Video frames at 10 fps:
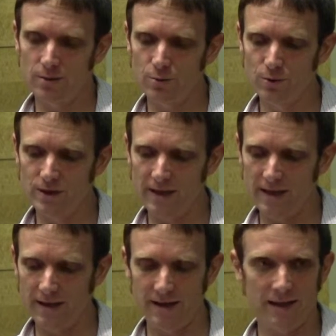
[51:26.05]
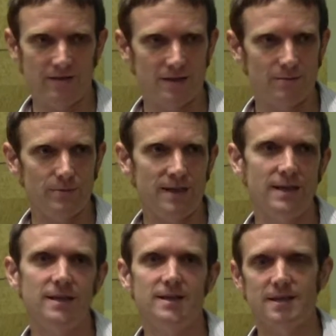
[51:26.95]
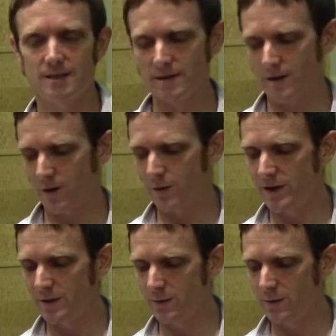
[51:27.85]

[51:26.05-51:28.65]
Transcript: tool chain, and they have these amazing like 3D